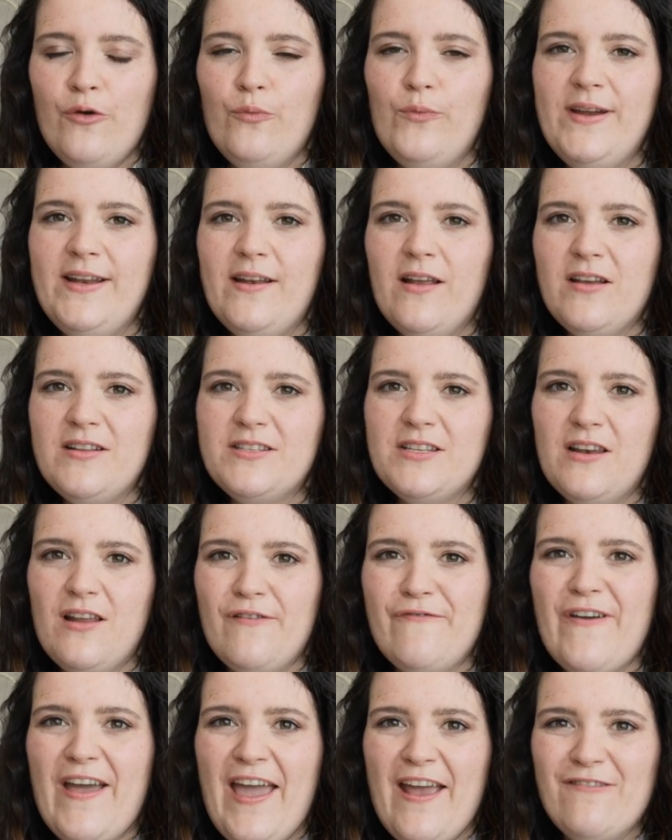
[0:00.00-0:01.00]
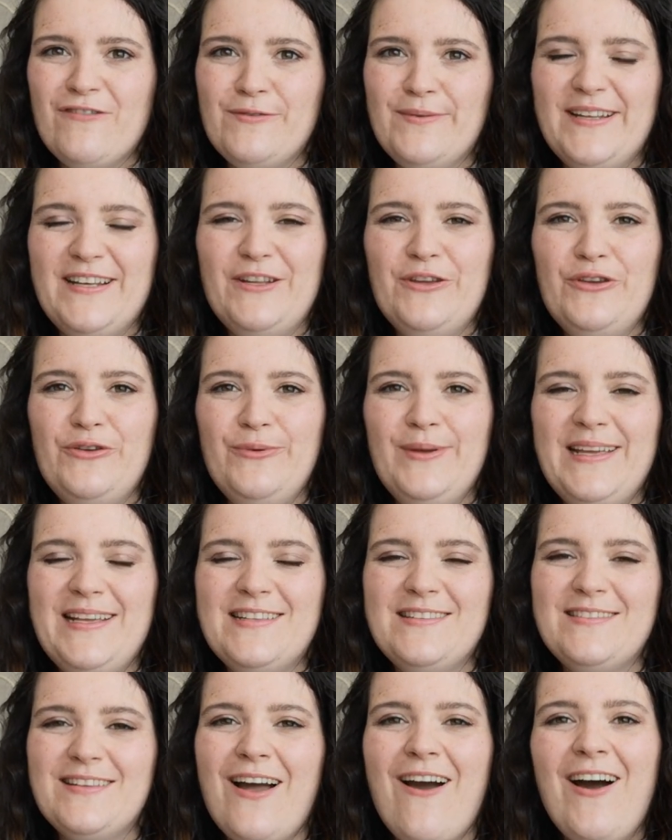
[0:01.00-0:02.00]
We learn to love a heroine who
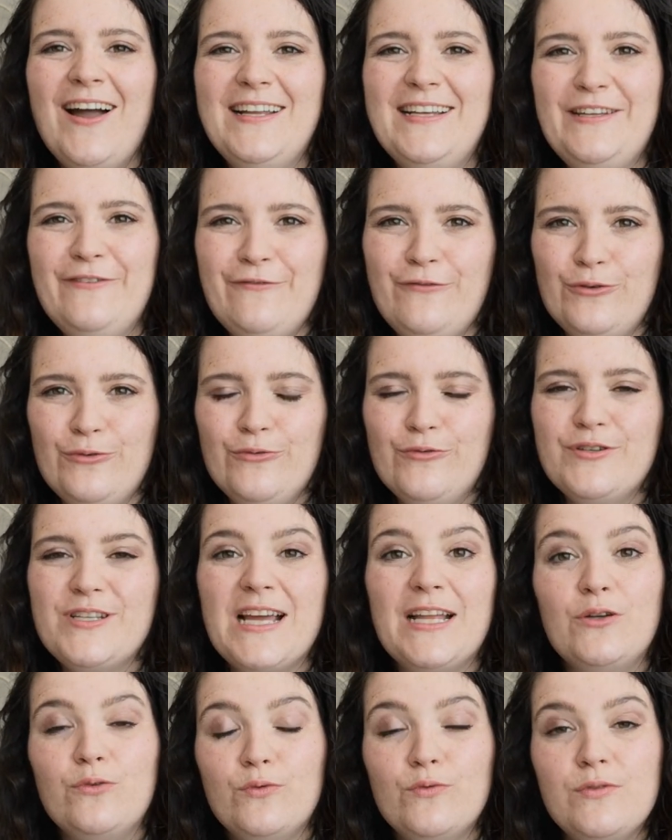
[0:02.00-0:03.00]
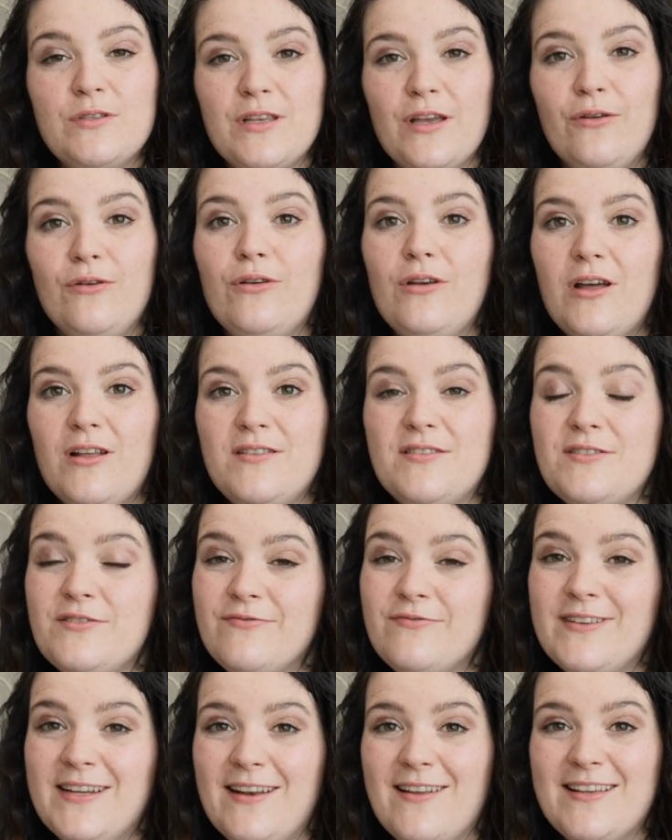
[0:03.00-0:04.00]
is highly flawed and also learns
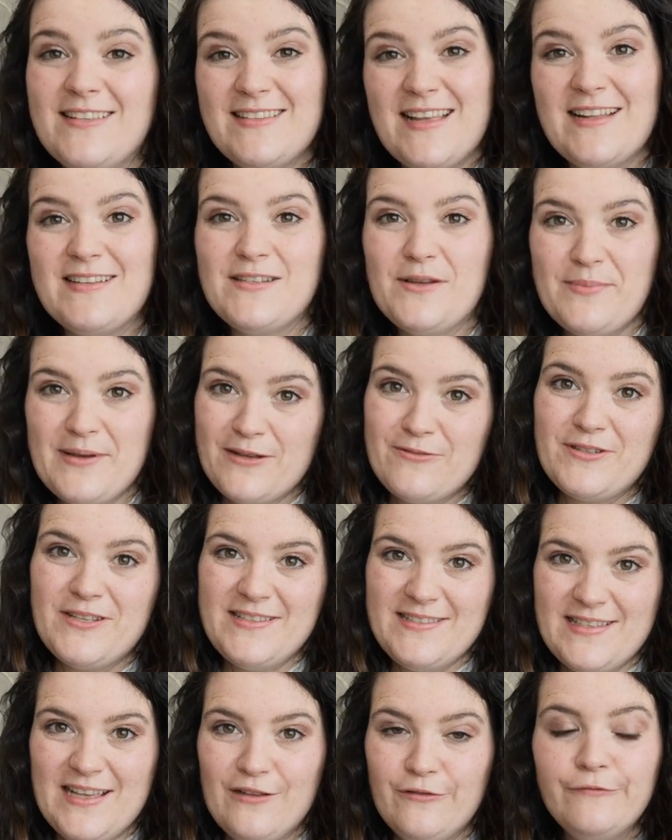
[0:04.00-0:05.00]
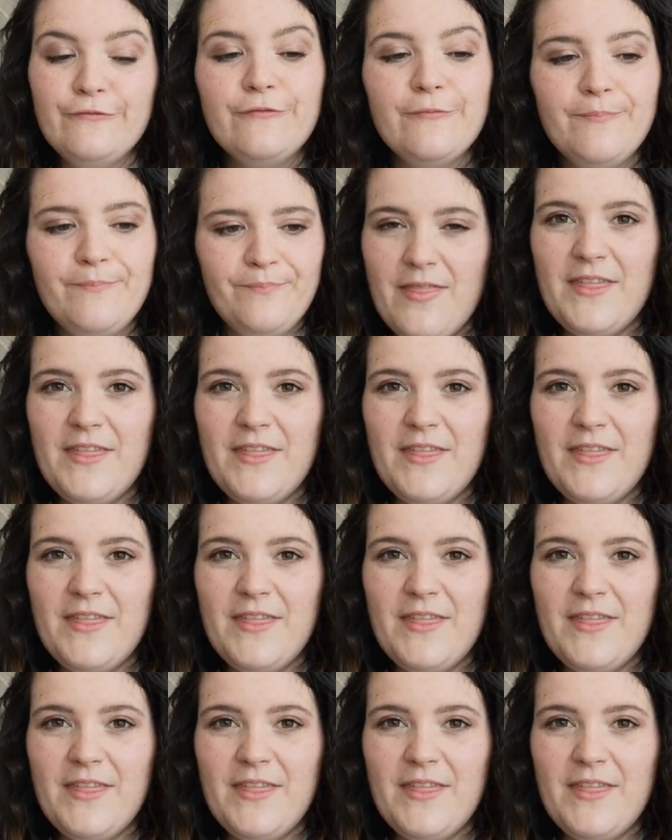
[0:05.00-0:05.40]
to realise that about herself.